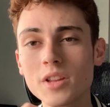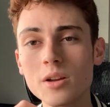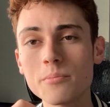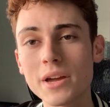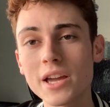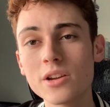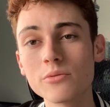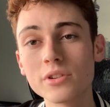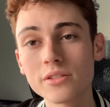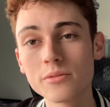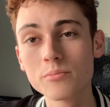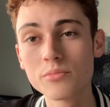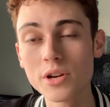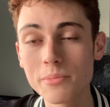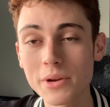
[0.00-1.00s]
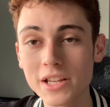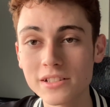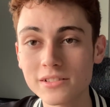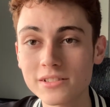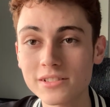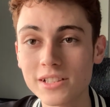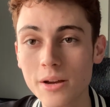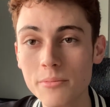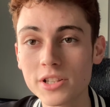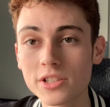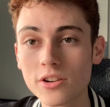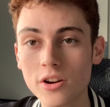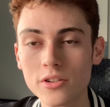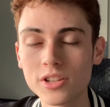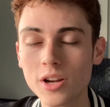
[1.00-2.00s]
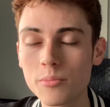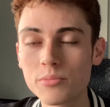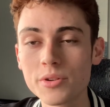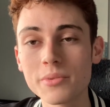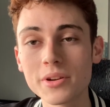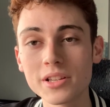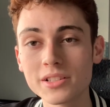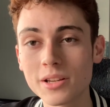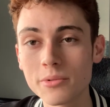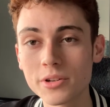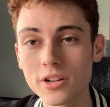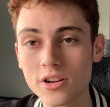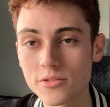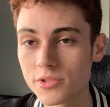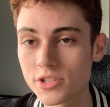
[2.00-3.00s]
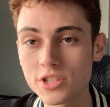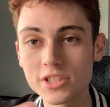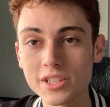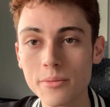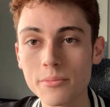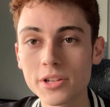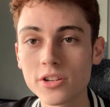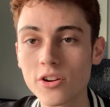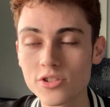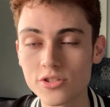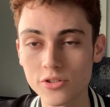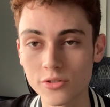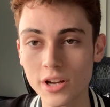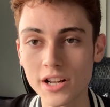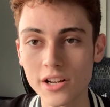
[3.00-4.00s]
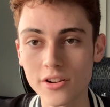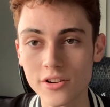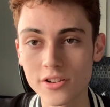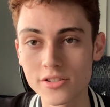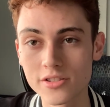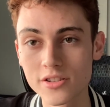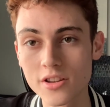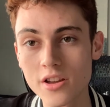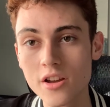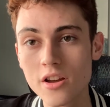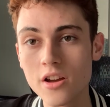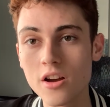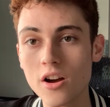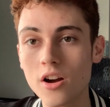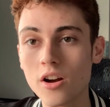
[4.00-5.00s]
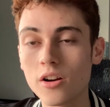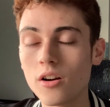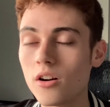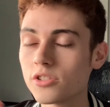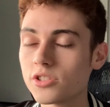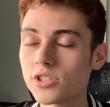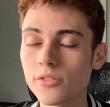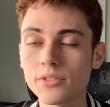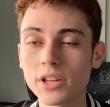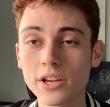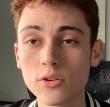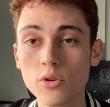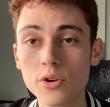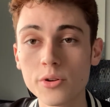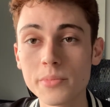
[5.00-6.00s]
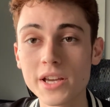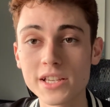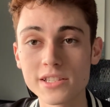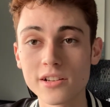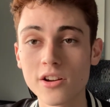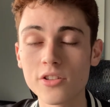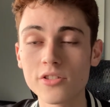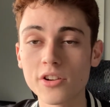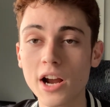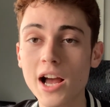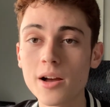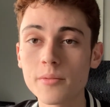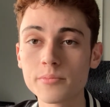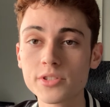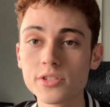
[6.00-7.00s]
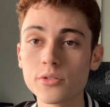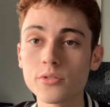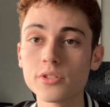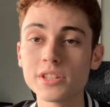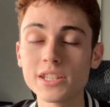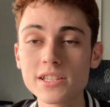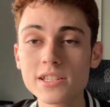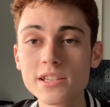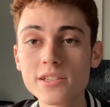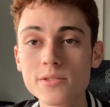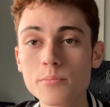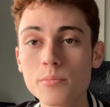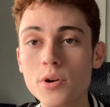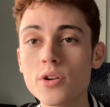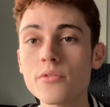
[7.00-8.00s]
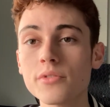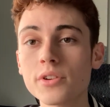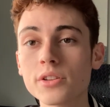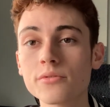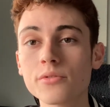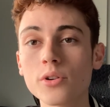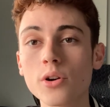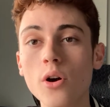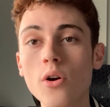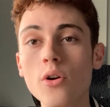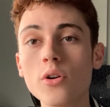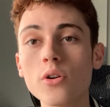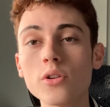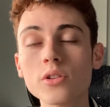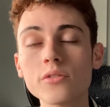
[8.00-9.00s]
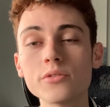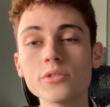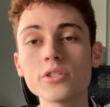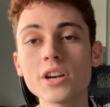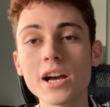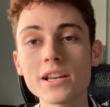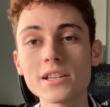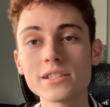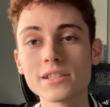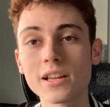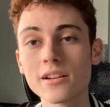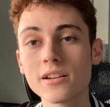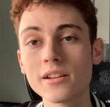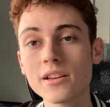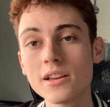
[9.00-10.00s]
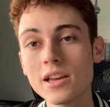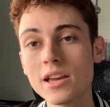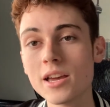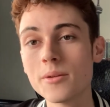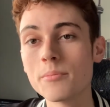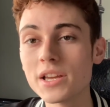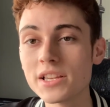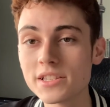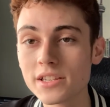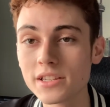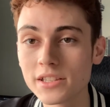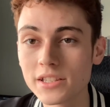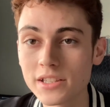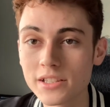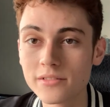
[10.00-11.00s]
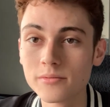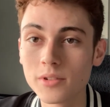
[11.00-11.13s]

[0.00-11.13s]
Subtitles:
paying with not prepaid debit cards, but just debit cards or credit cards on stuff like Coinbase and other apps. So this is perfect for all of you guys that basically